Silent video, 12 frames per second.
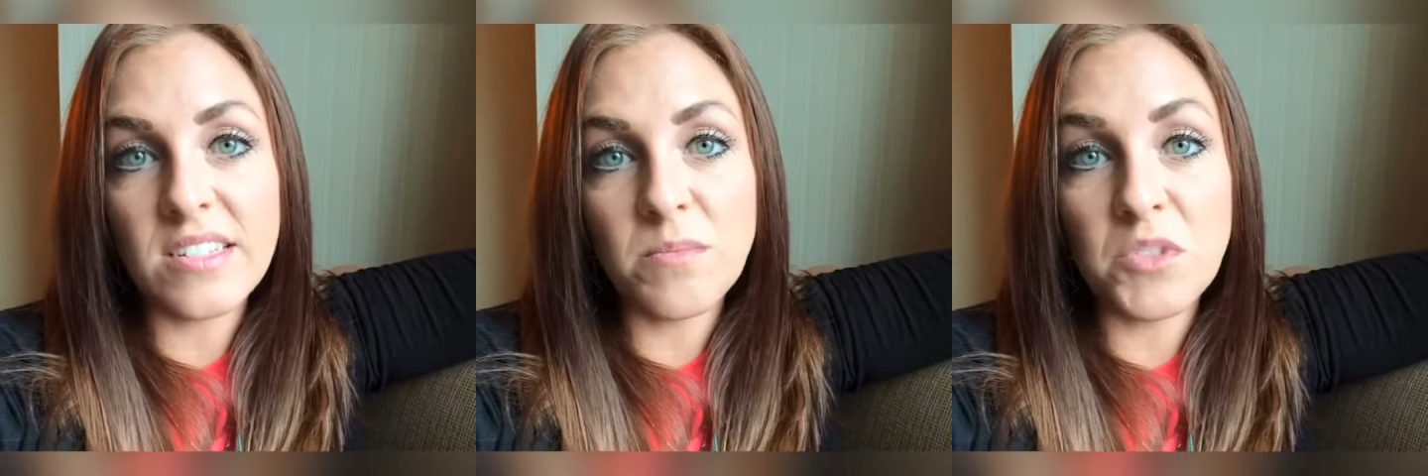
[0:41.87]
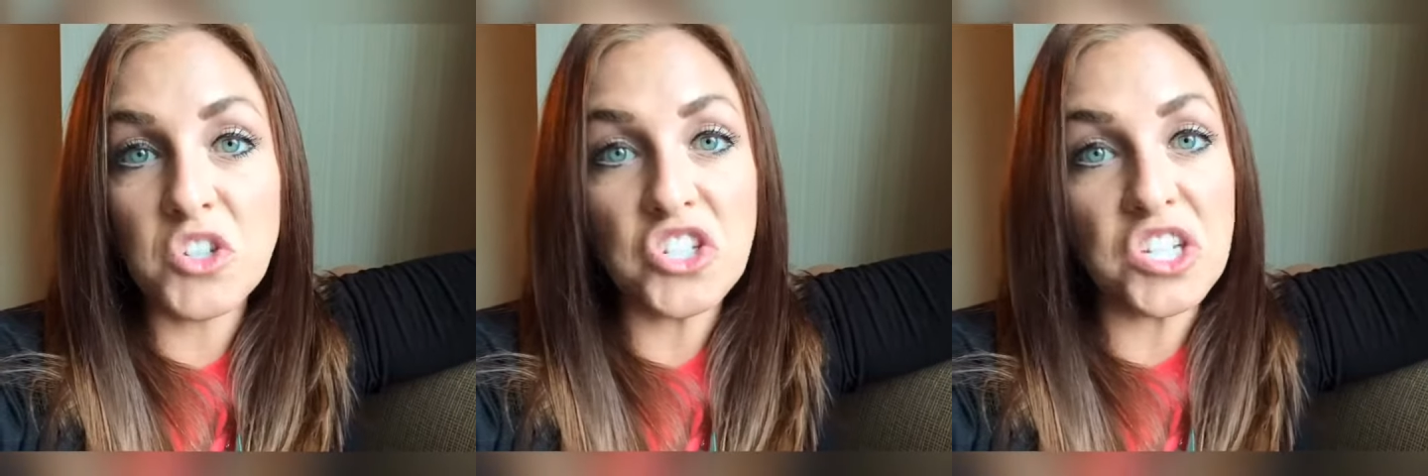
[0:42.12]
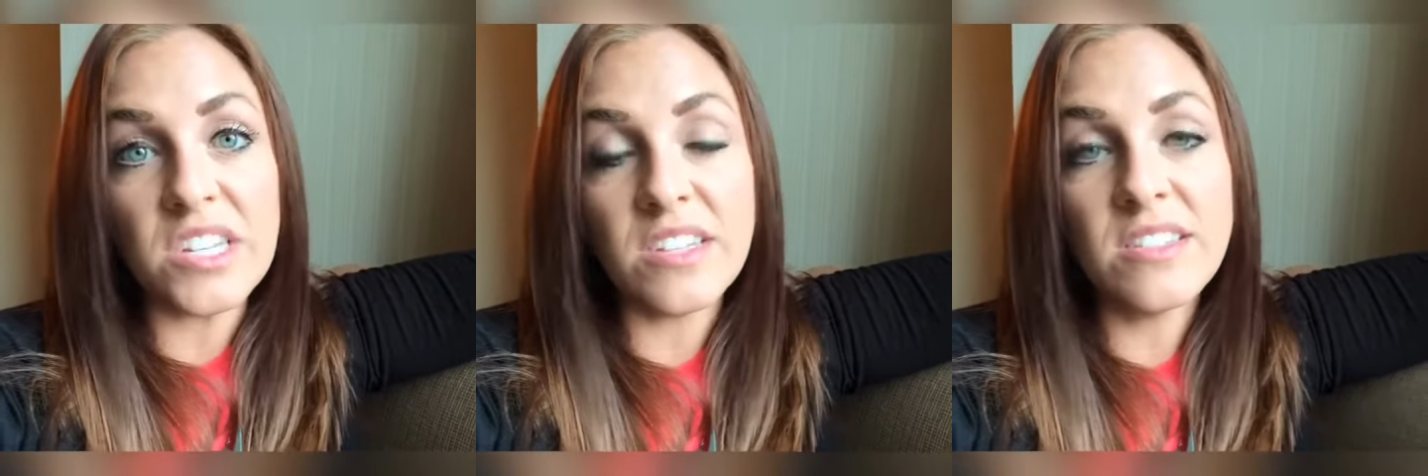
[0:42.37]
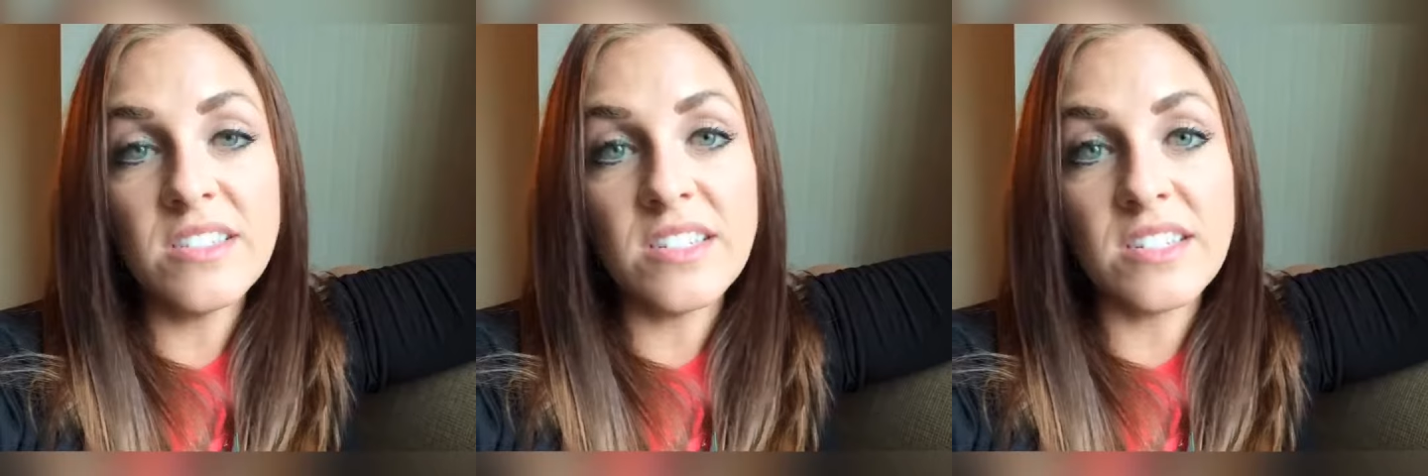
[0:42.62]

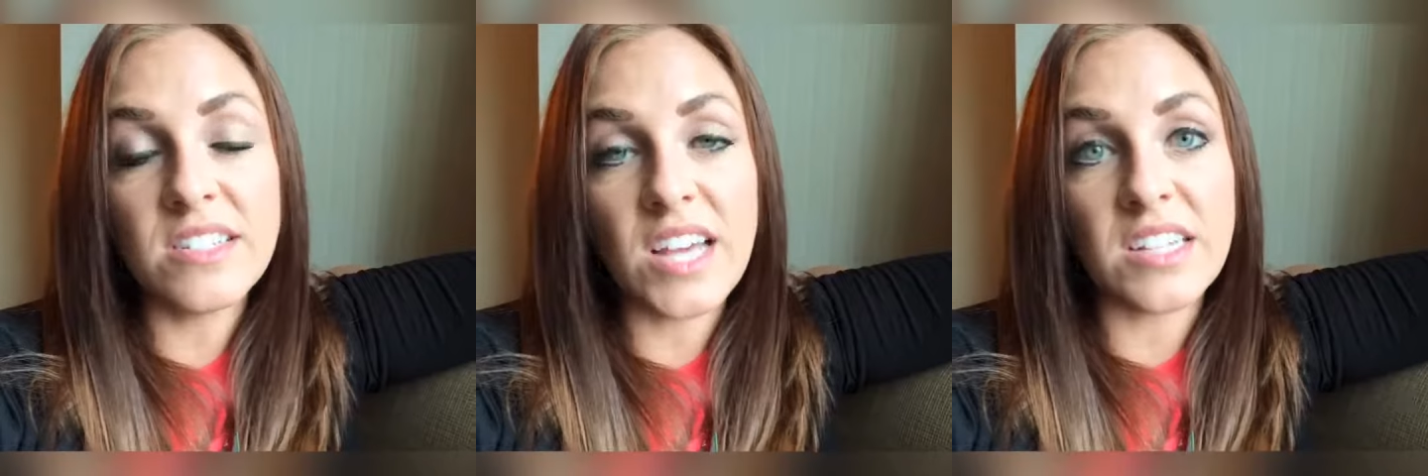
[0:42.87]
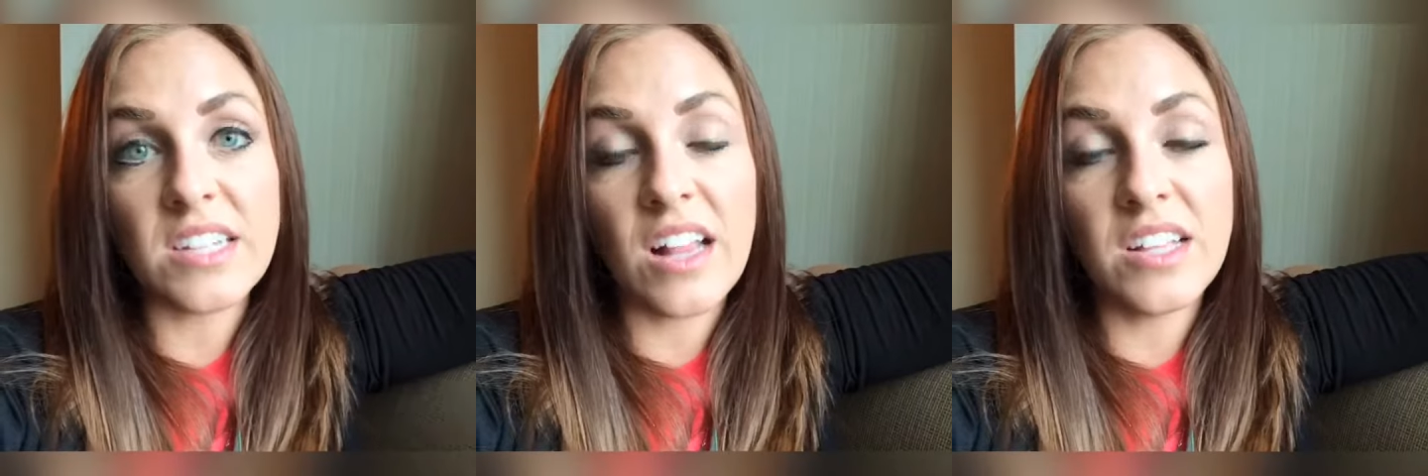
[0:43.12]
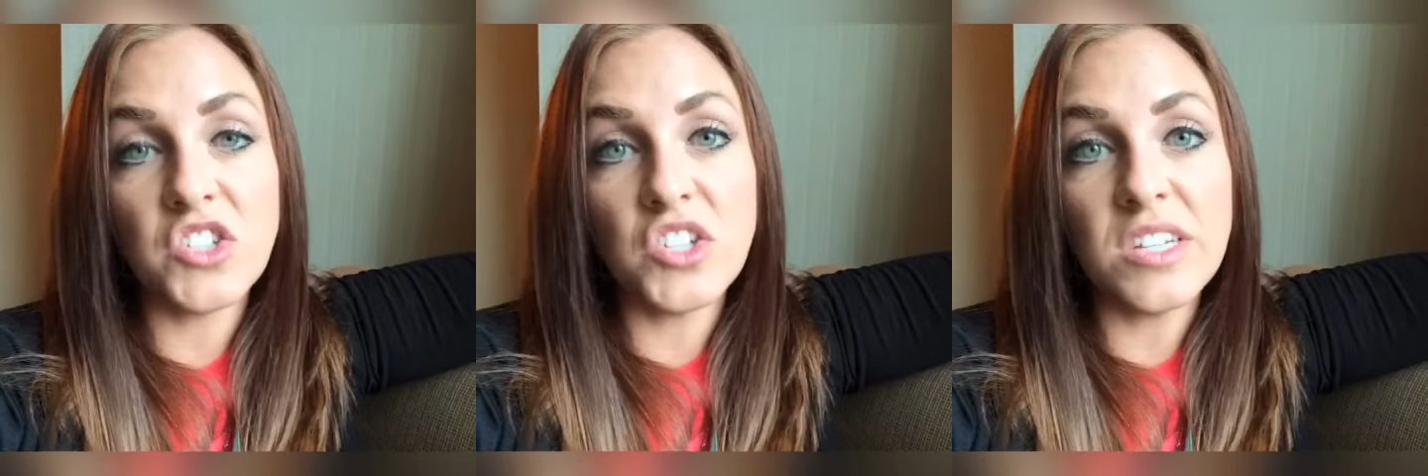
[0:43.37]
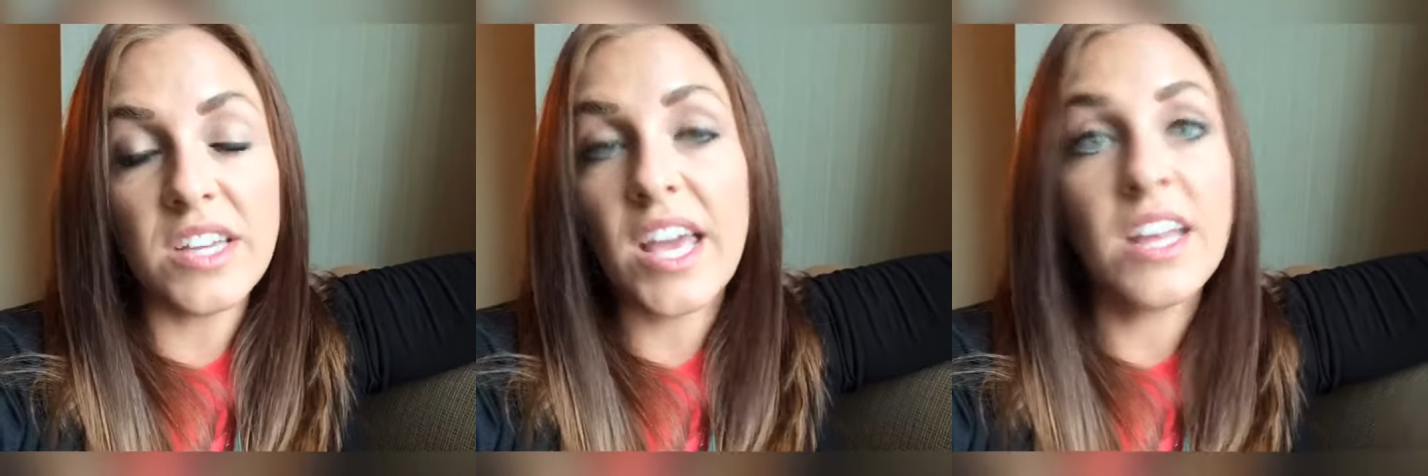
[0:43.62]
machines and
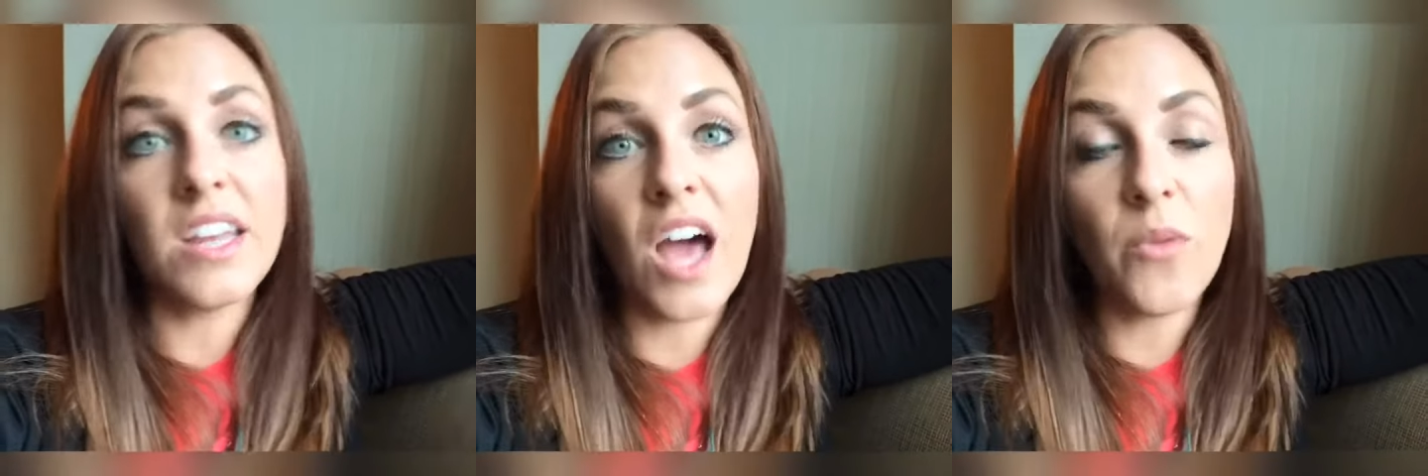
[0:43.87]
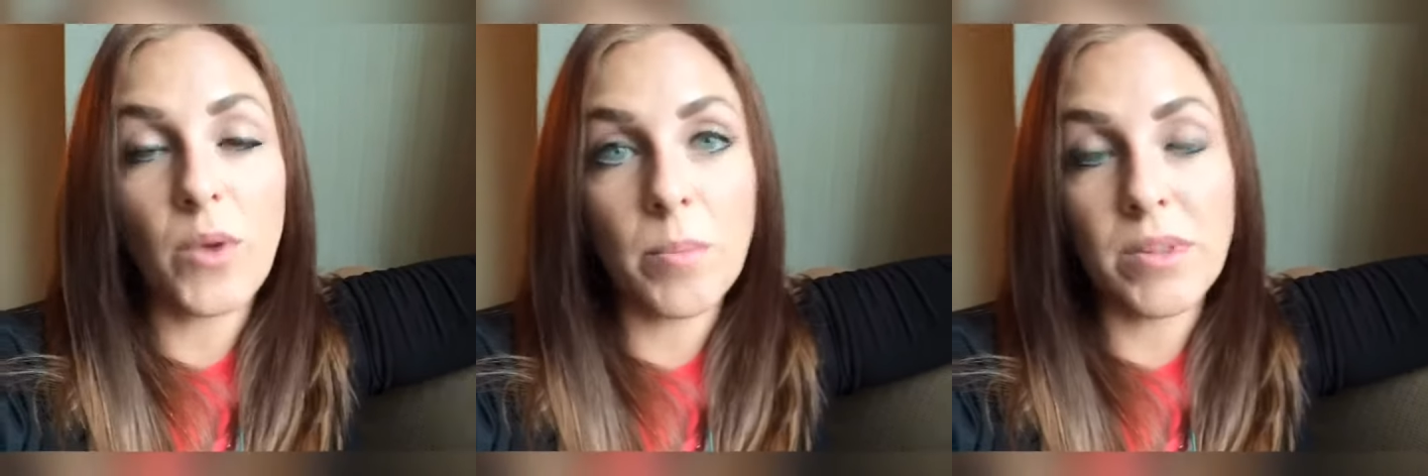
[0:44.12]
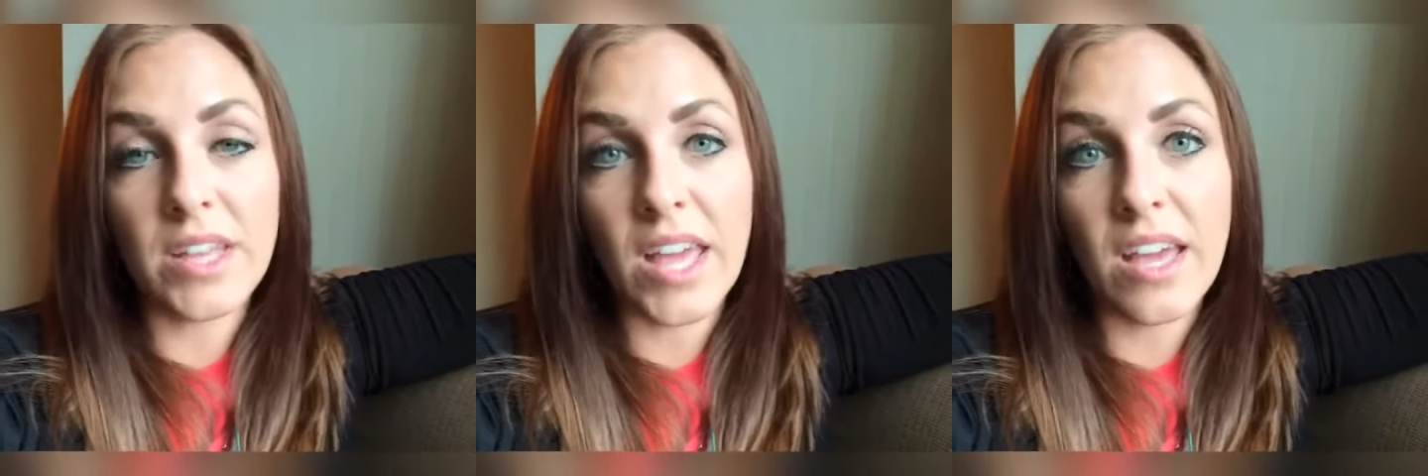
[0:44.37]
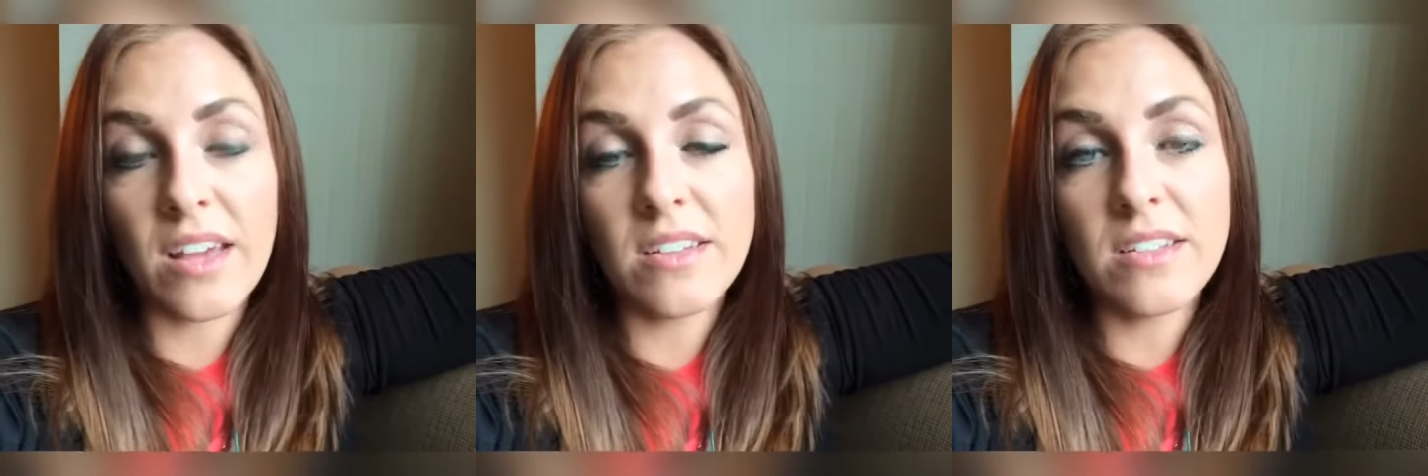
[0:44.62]
technology cannot
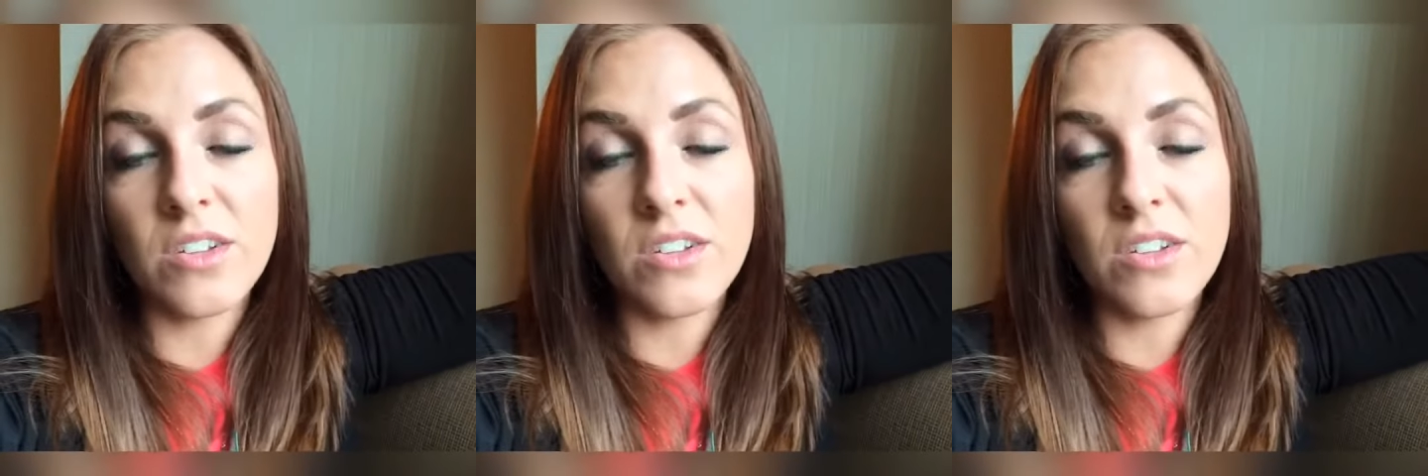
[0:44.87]
replicate.